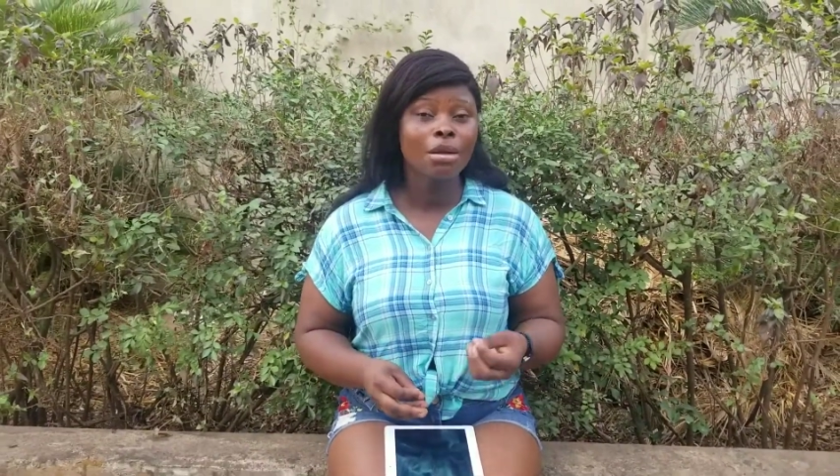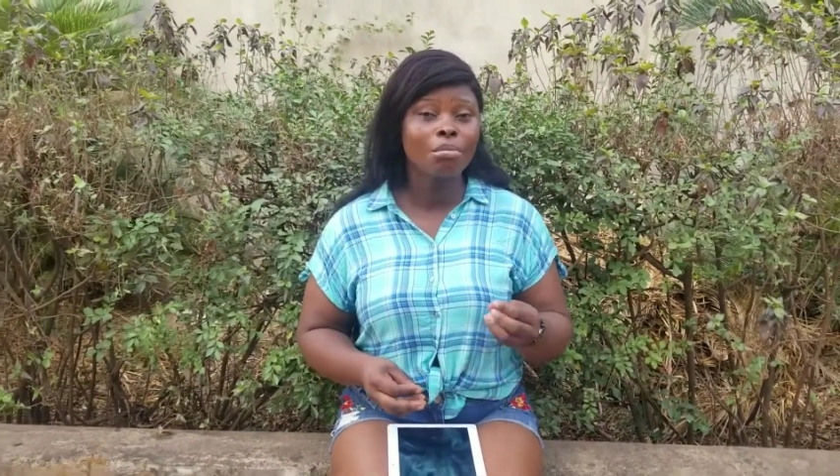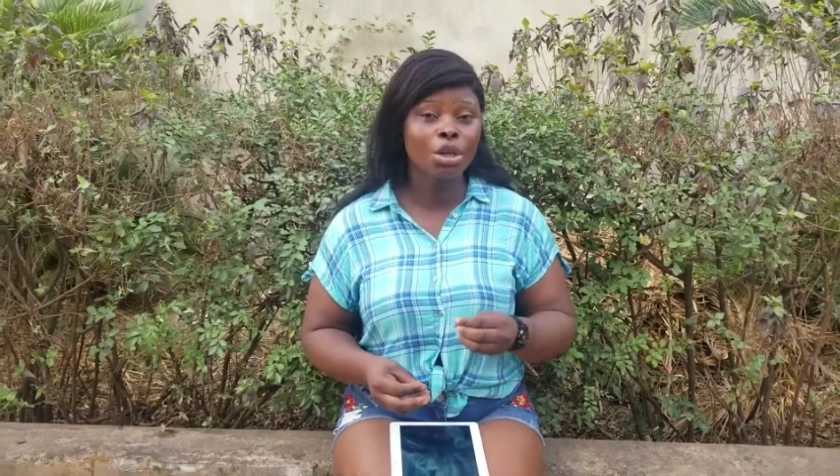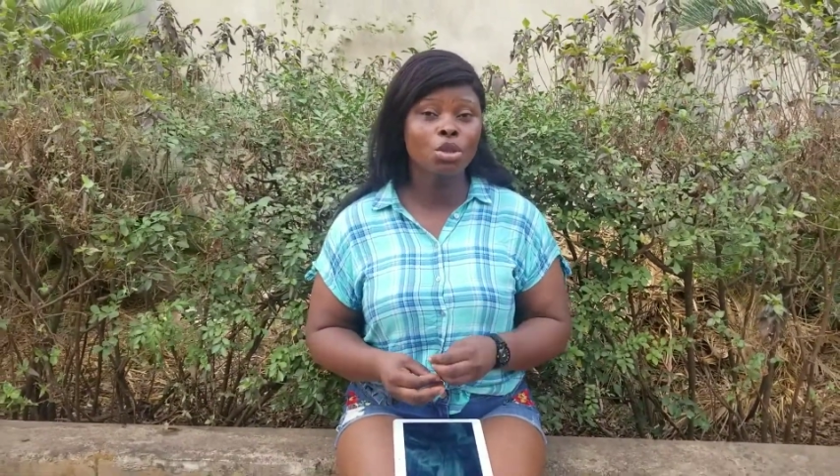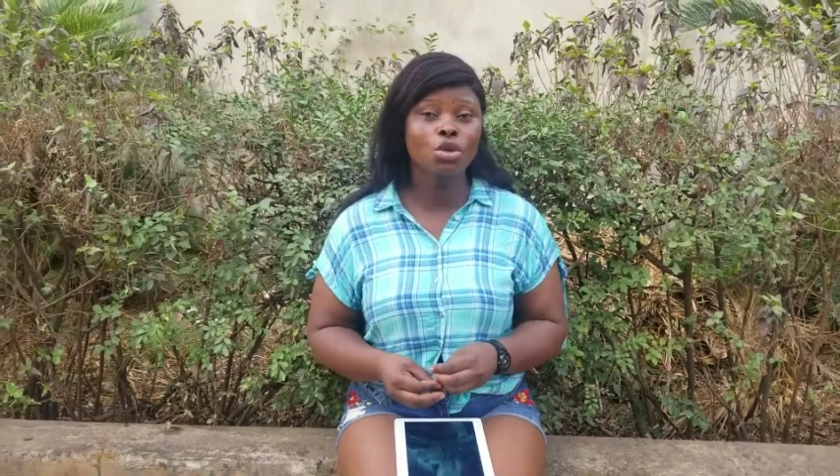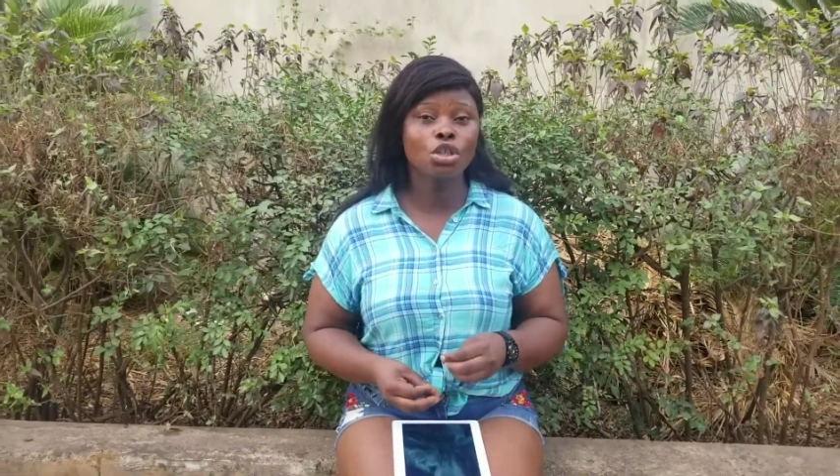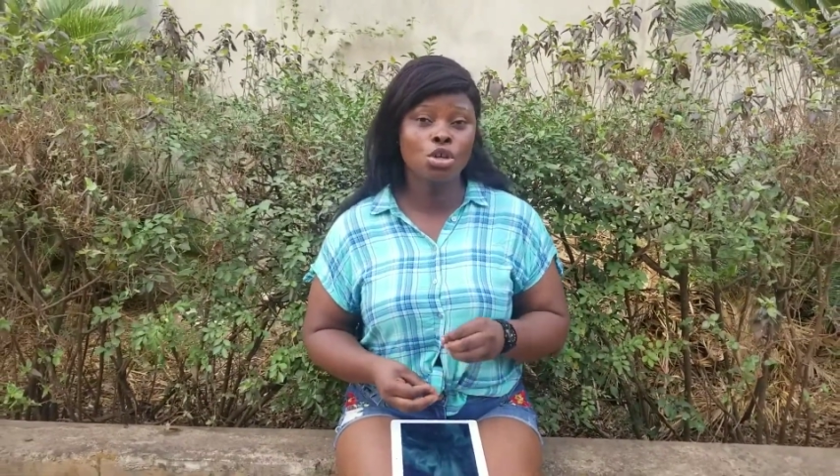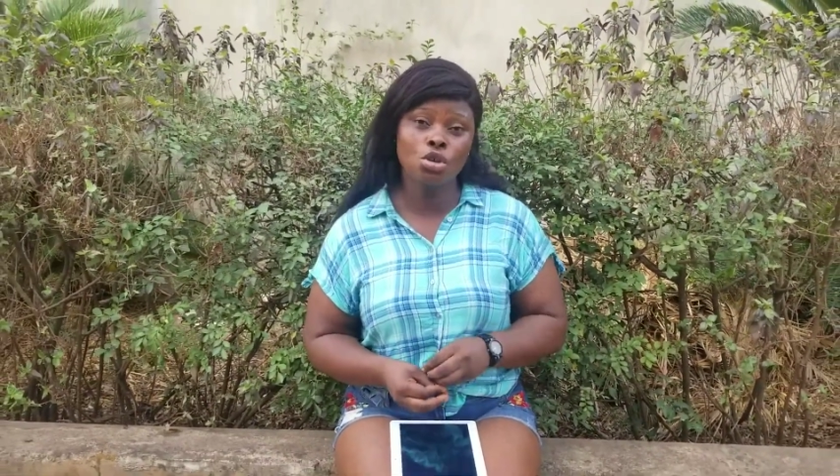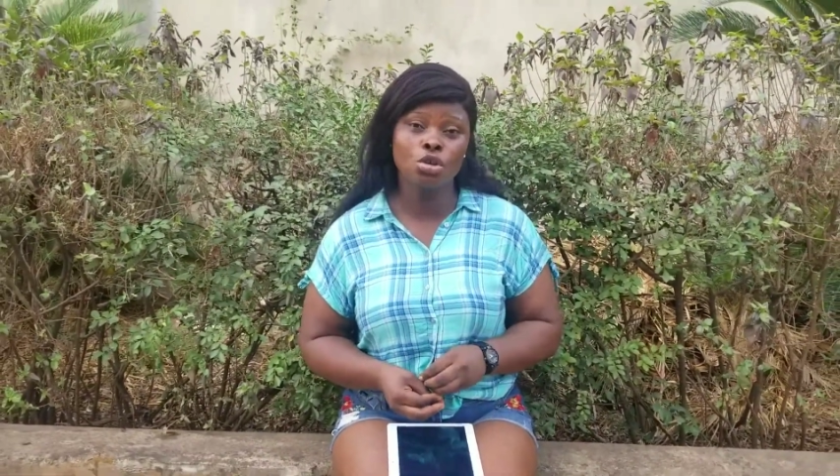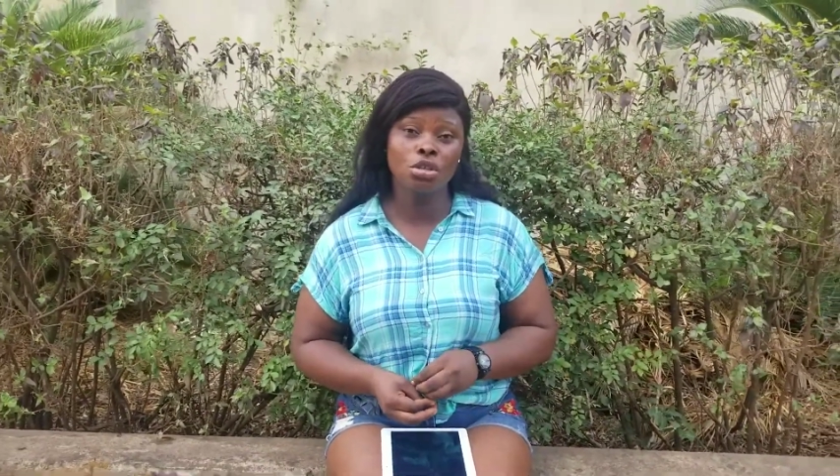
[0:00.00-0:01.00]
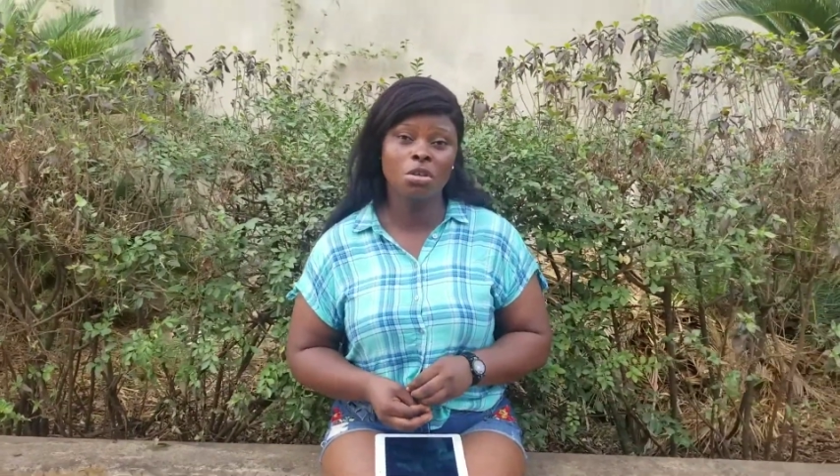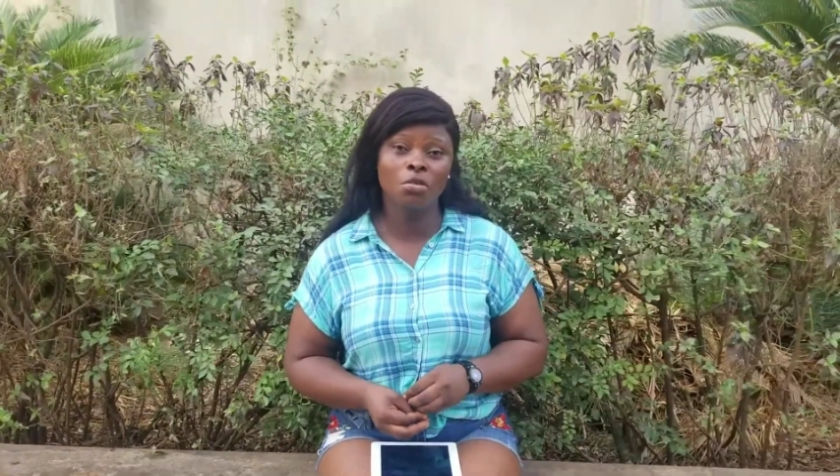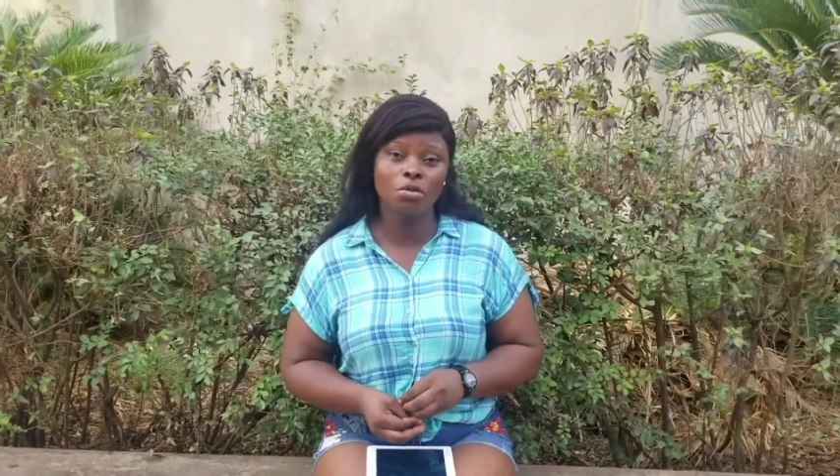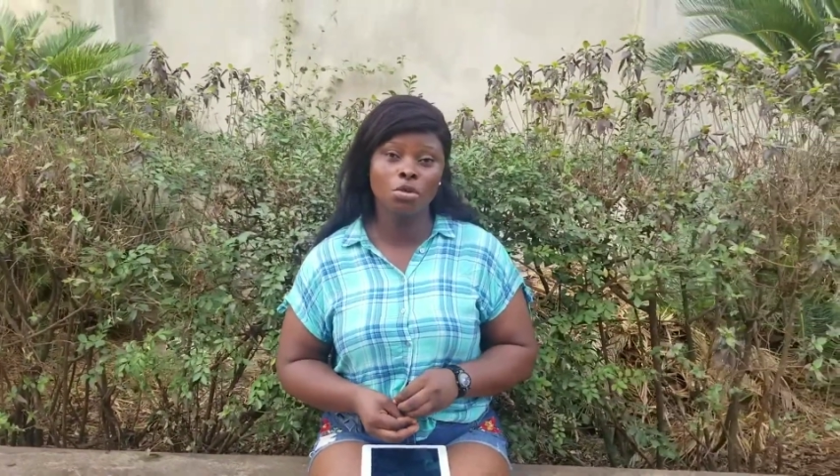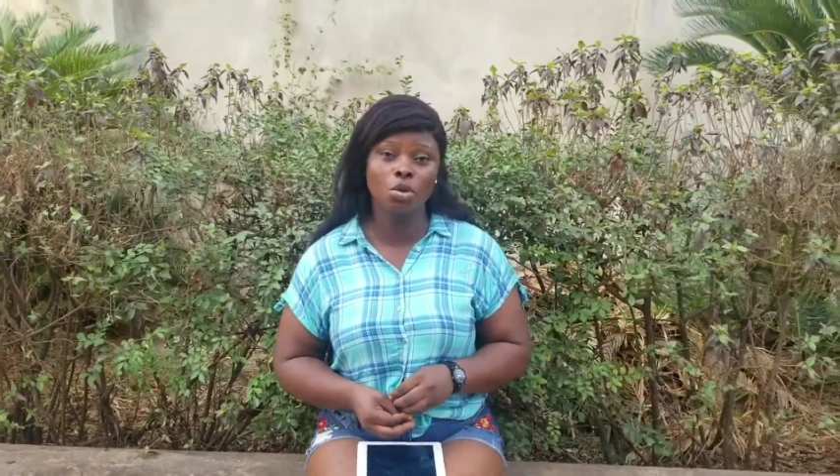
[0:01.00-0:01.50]
make sure say you
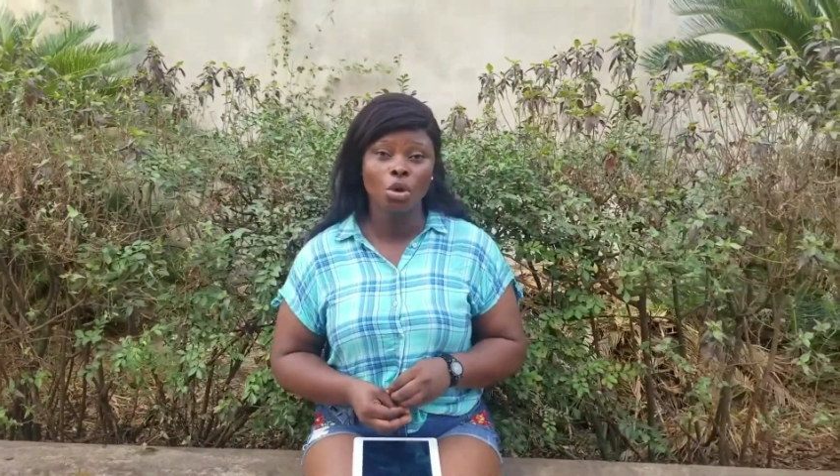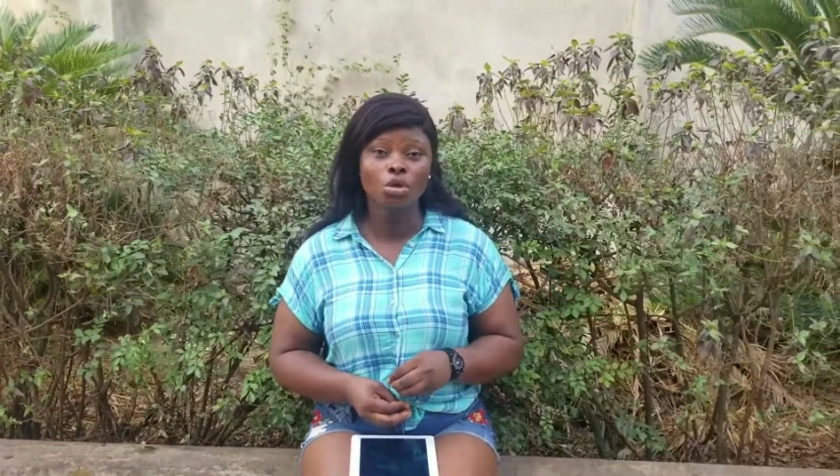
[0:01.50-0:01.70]
yourself too,